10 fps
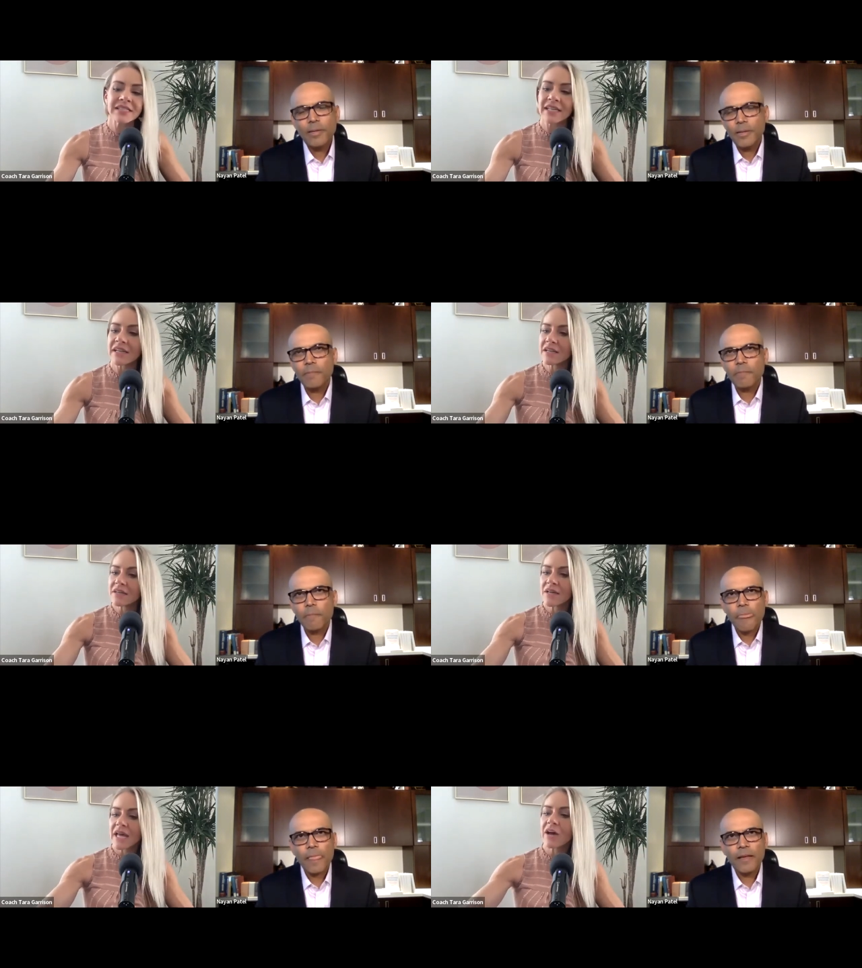Speaker 1: it
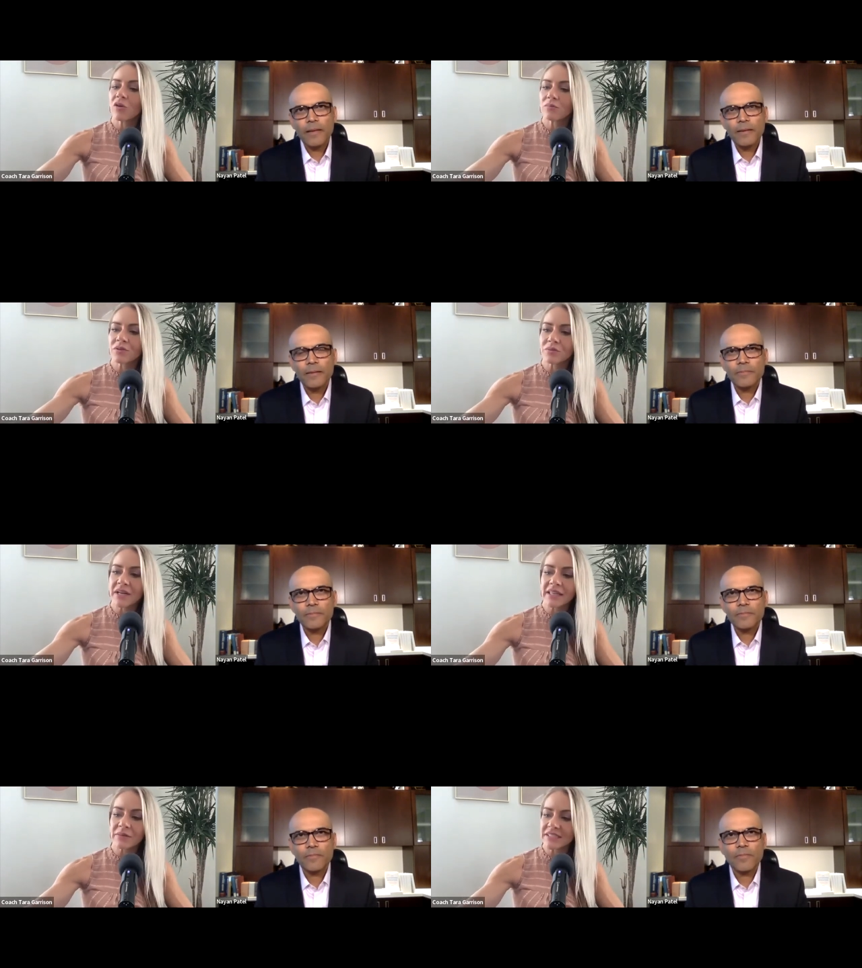help
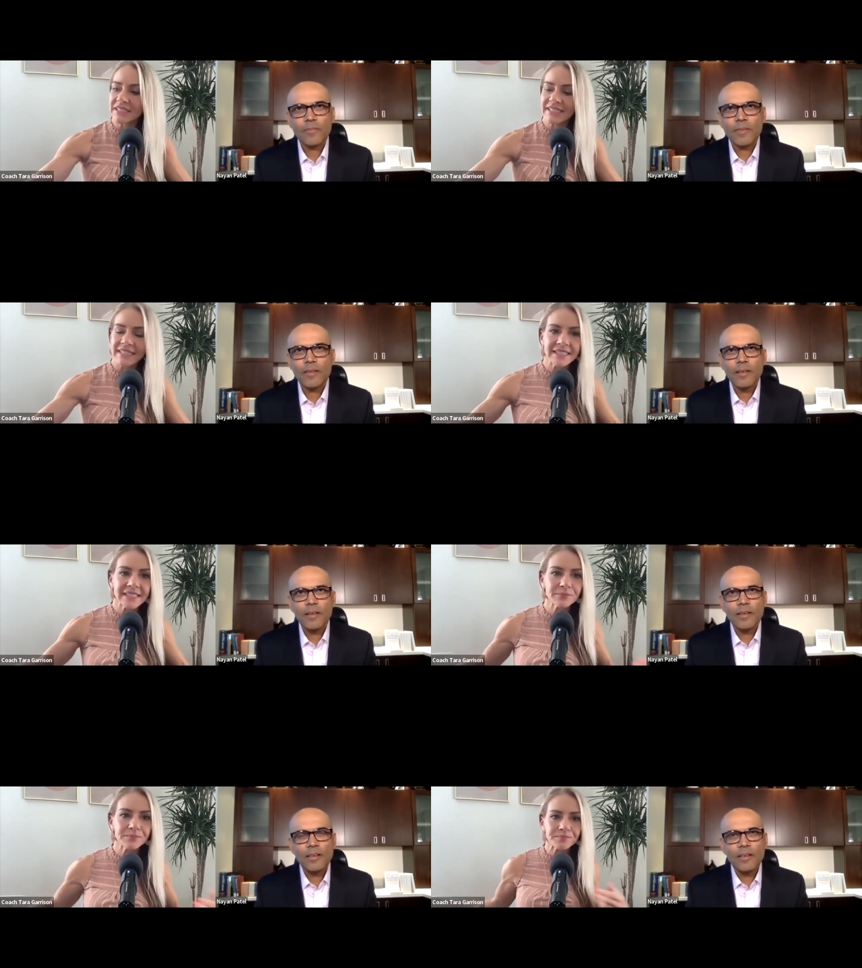directly with
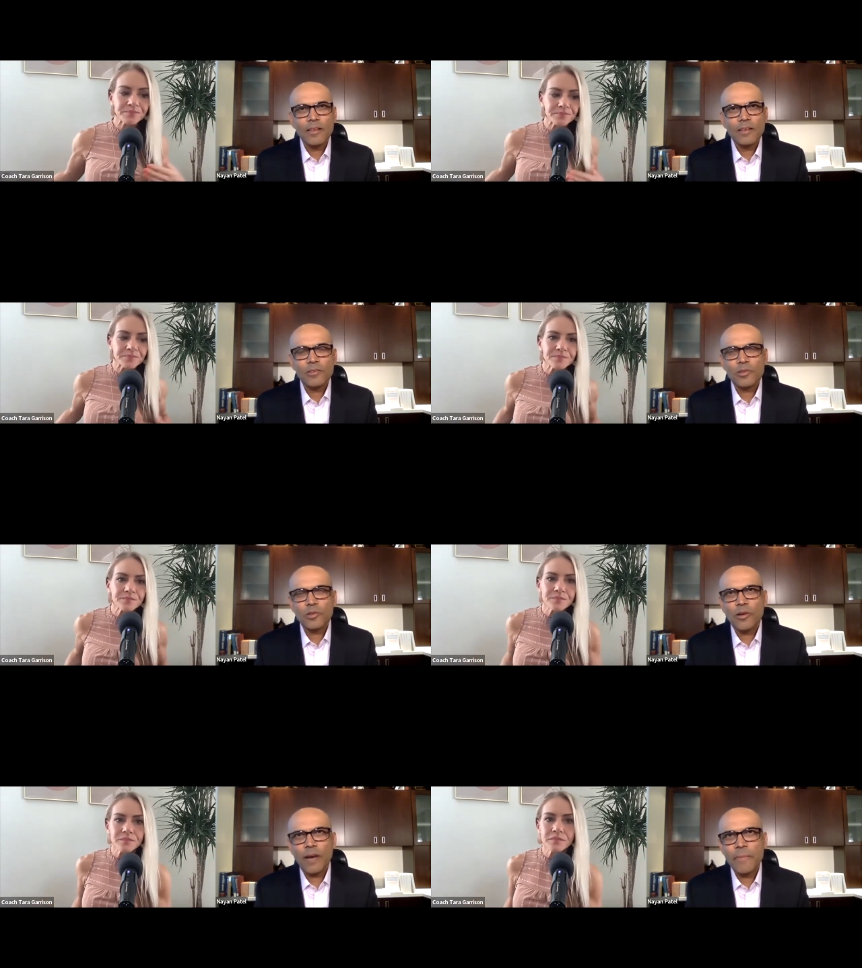disease?
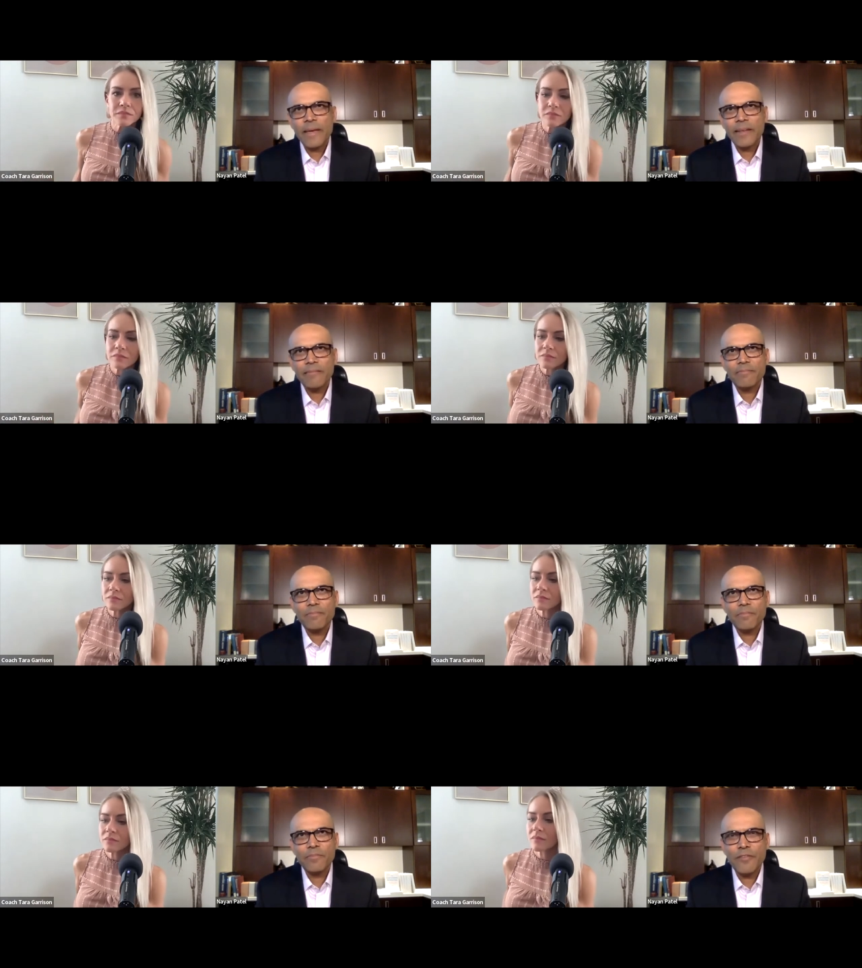
Speaker 2: So, I mean,
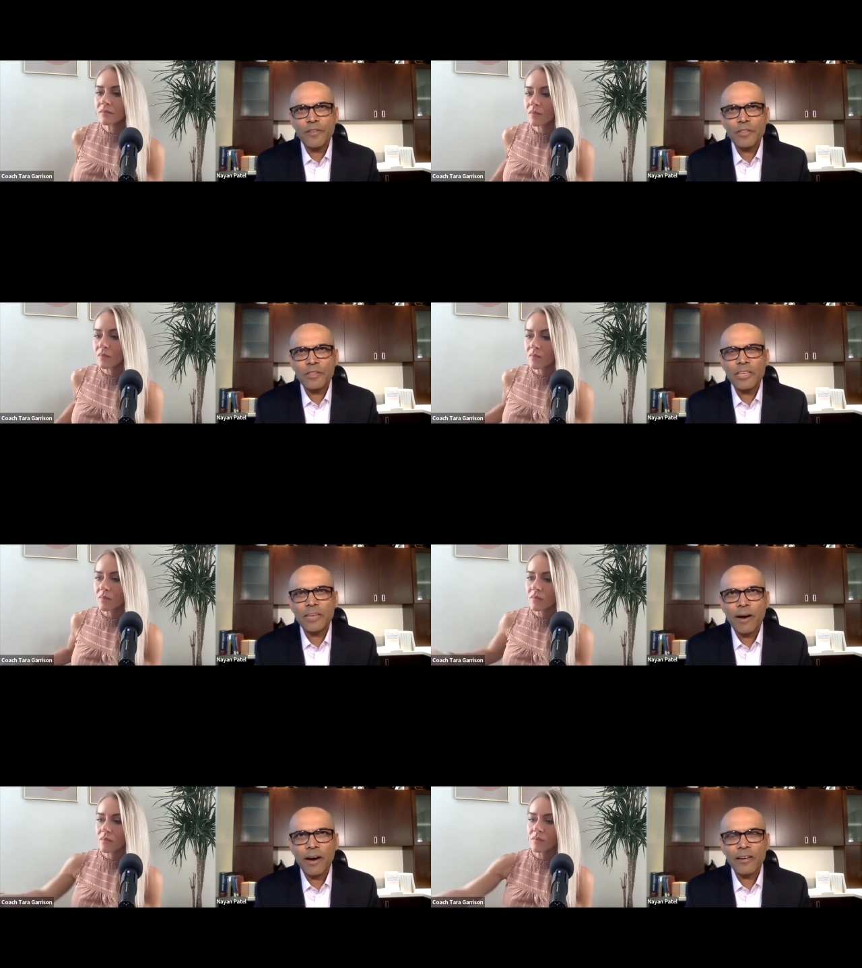if you think
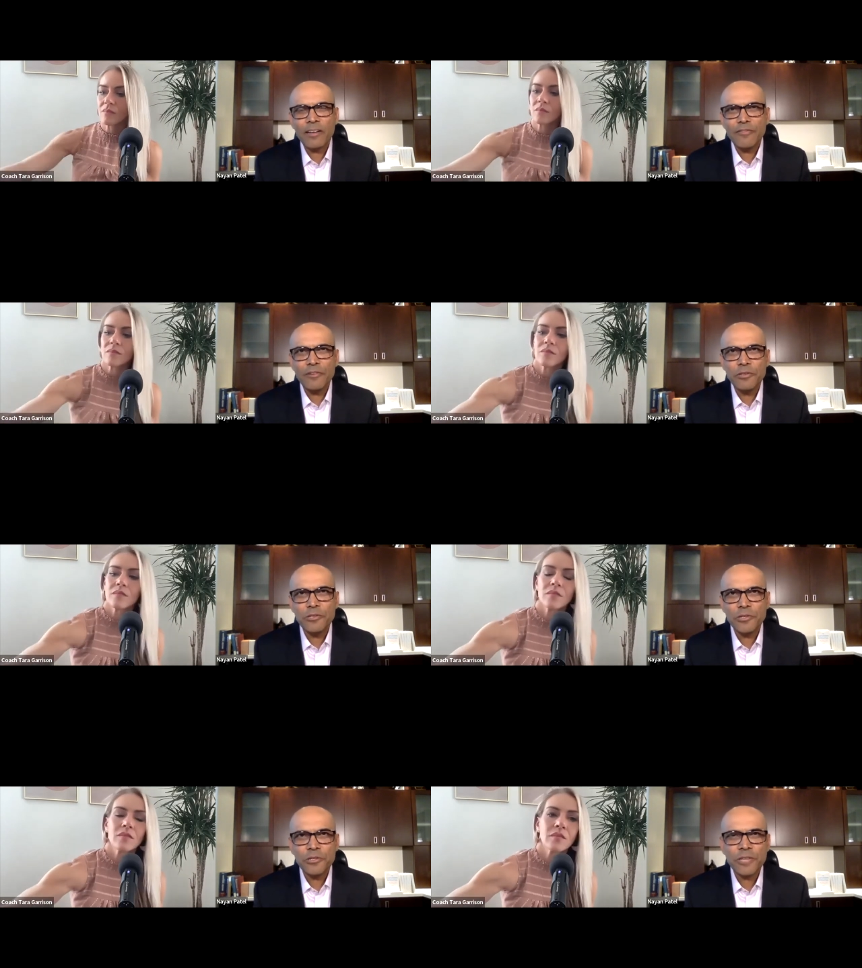about if you
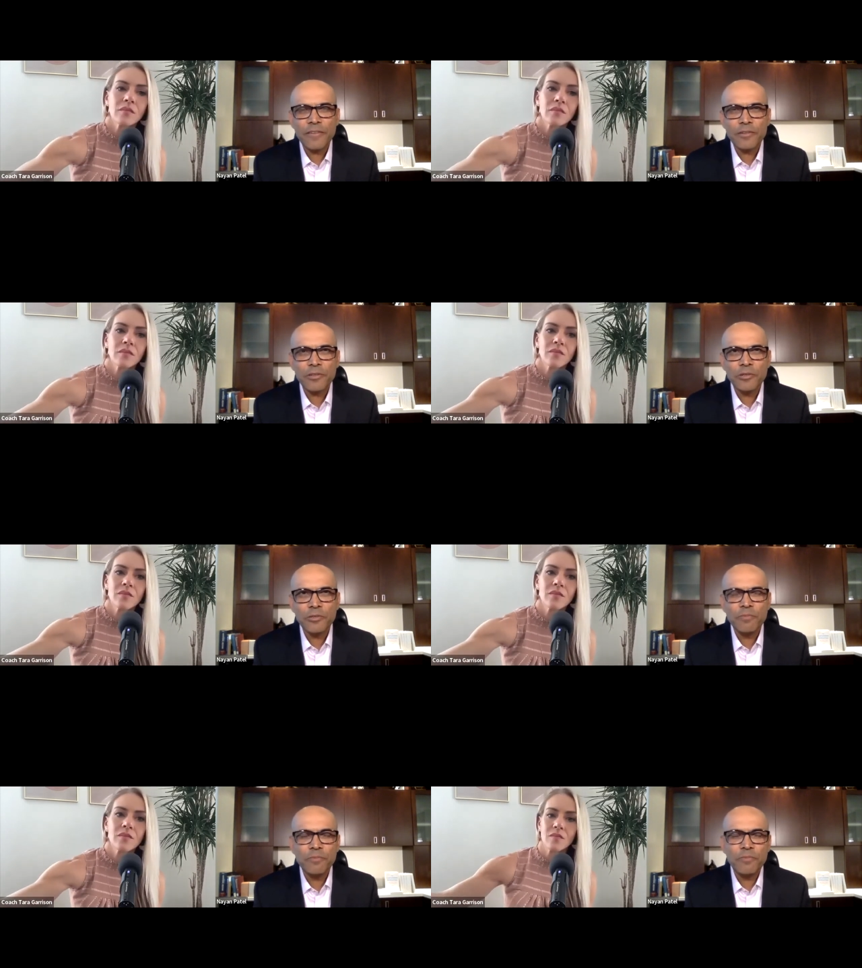just have
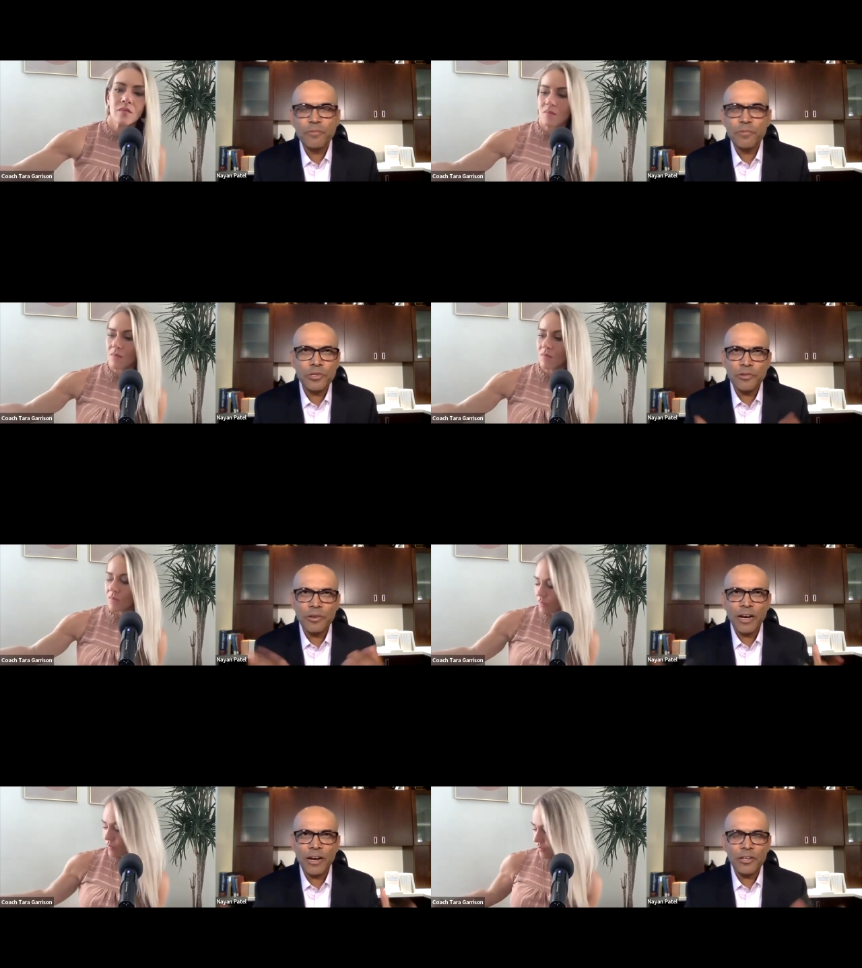to
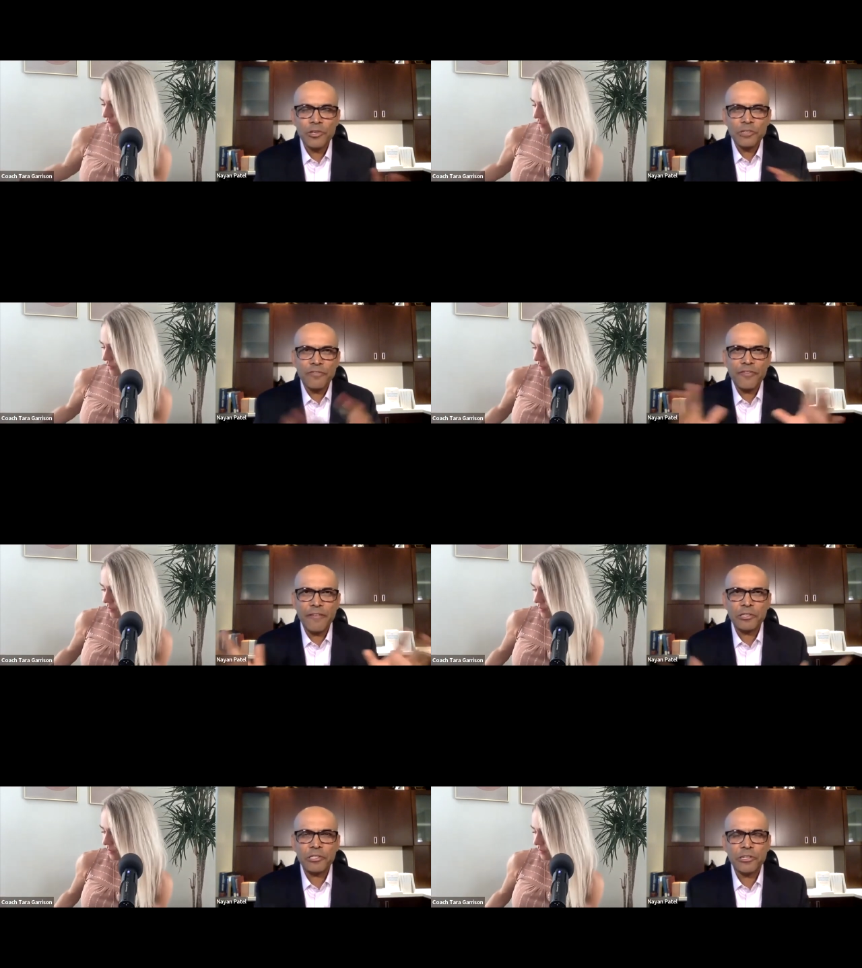uh, use your
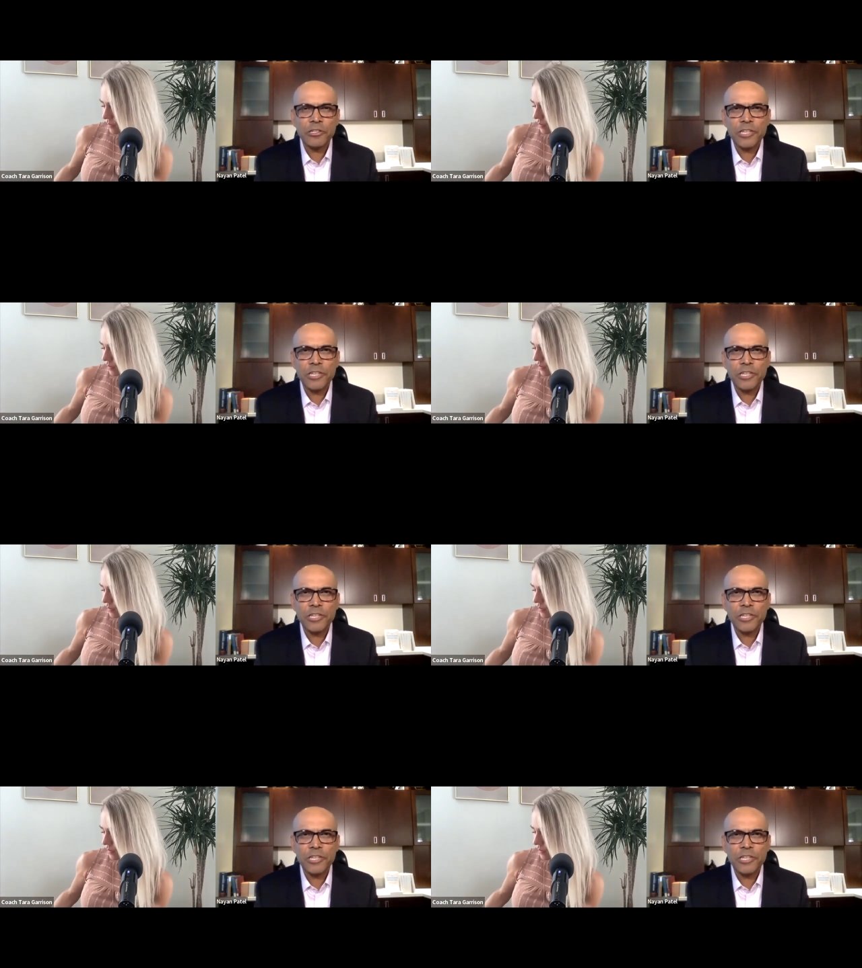favorite search